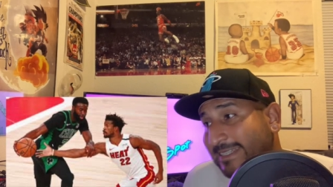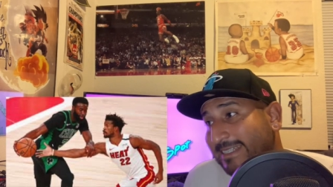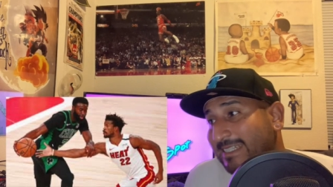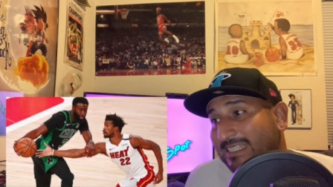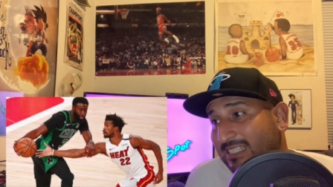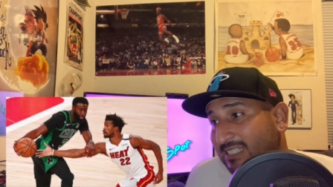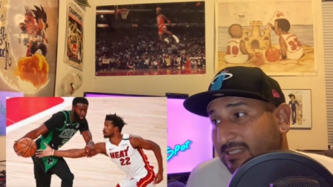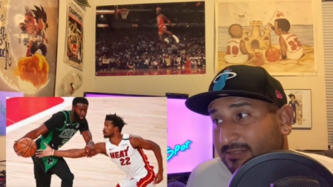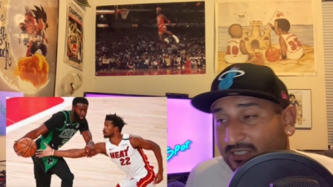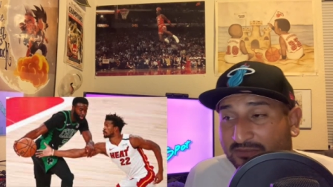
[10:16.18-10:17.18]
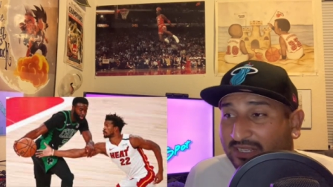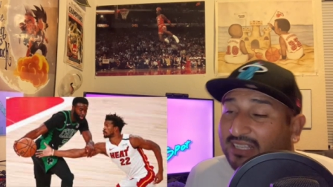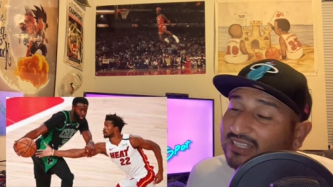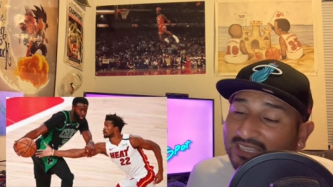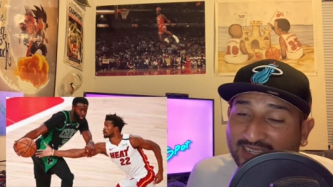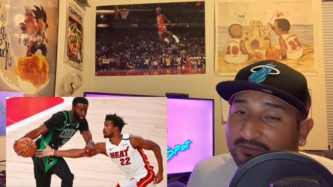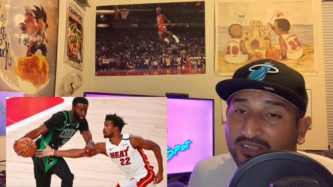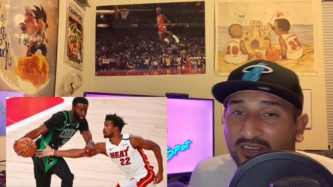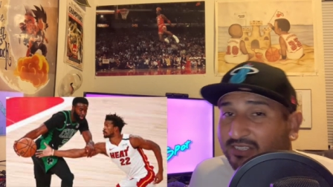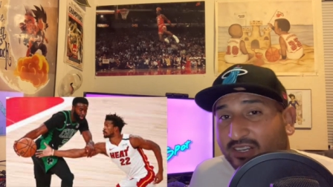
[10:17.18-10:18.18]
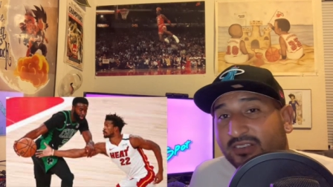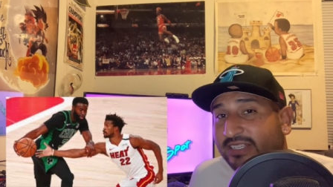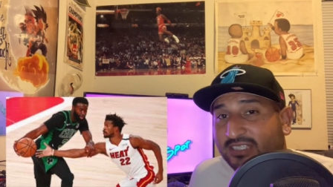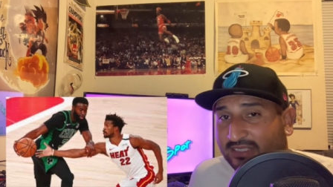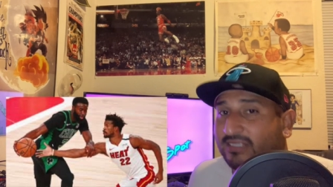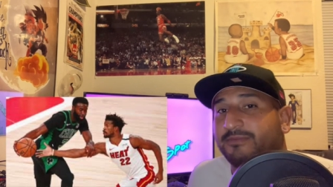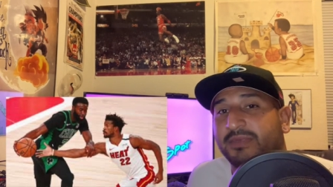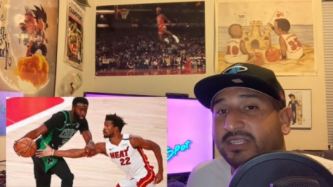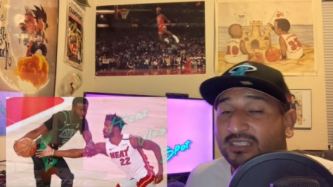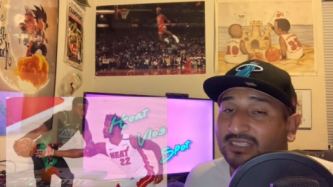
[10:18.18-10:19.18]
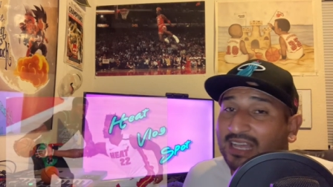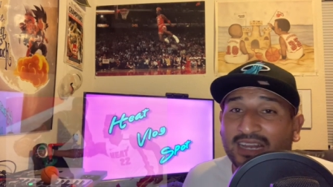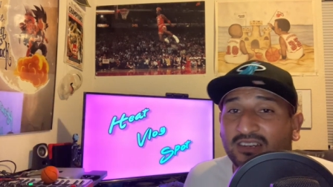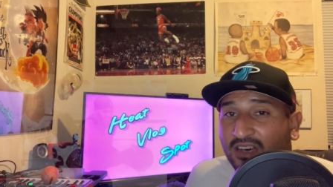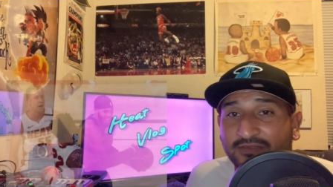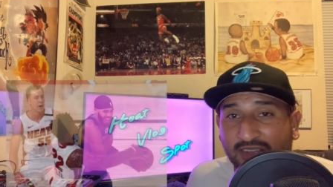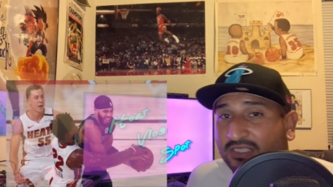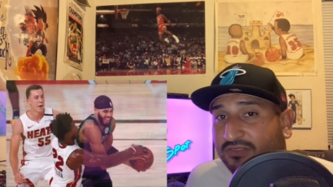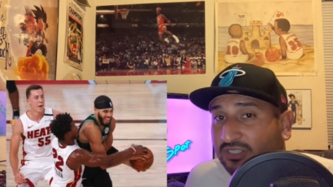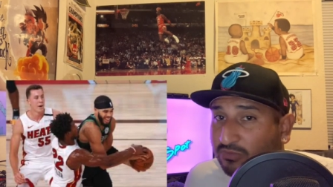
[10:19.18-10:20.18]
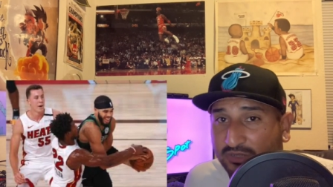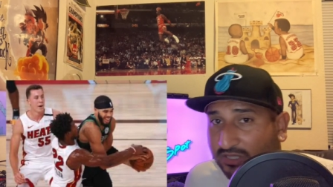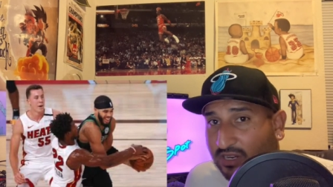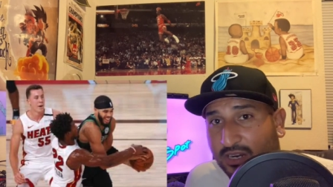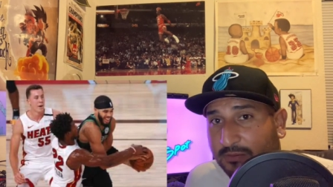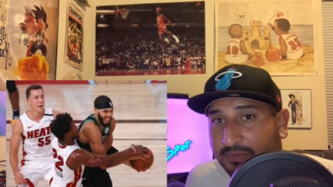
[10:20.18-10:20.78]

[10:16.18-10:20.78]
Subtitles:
and just Jimmy, like we all know, he's just not an offensive superstar.